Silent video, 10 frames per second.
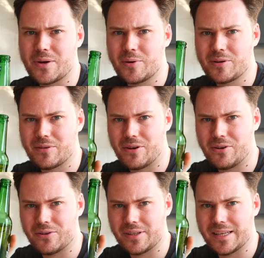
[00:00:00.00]
to anyone
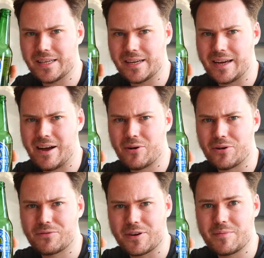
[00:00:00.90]
on the
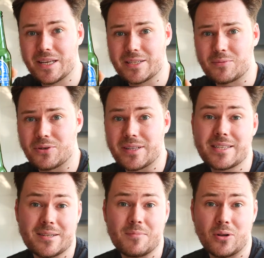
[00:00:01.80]
alcohol-free beer this morning. This
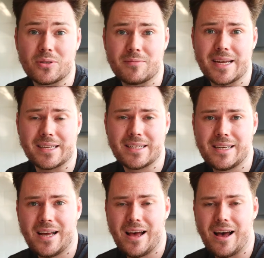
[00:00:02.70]
is Molten Make.
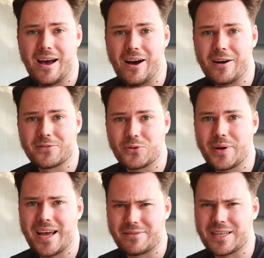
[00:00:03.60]
After all, we
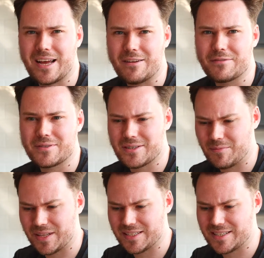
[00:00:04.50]
have to have
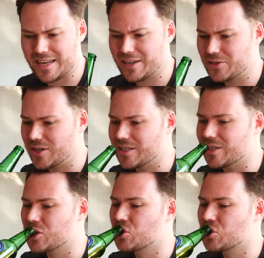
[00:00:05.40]
something to stay hydrated.